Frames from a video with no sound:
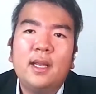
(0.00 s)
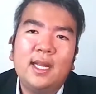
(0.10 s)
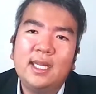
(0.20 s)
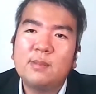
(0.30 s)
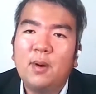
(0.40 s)

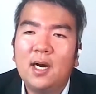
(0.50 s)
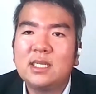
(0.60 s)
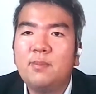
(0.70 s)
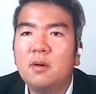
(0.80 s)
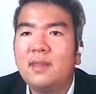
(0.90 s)
It is
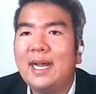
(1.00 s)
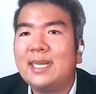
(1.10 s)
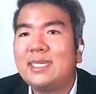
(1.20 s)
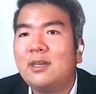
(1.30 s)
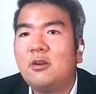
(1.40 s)
possible
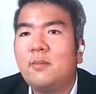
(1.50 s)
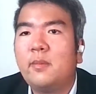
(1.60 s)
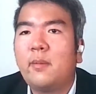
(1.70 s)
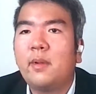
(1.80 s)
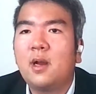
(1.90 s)
that Senator
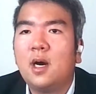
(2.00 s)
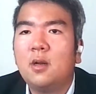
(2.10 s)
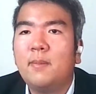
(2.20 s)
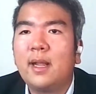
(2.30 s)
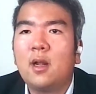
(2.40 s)

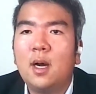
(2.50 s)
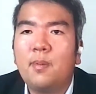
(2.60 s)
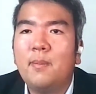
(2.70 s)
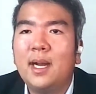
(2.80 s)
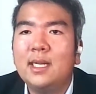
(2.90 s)
McConnell might
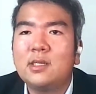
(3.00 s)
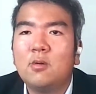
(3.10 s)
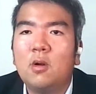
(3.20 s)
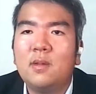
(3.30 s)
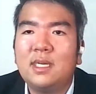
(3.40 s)
compromise
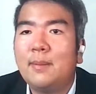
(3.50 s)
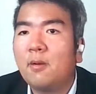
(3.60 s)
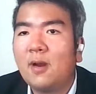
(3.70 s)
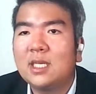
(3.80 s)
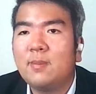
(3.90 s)
or the
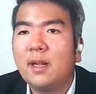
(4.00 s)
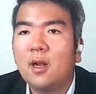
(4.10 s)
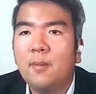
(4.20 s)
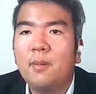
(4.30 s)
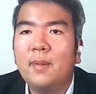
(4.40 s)
Democrats might
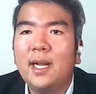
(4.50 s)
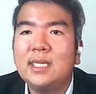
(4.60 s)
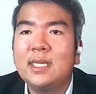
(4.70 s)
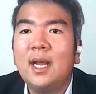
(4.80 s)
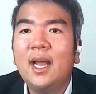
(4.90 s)
compromise.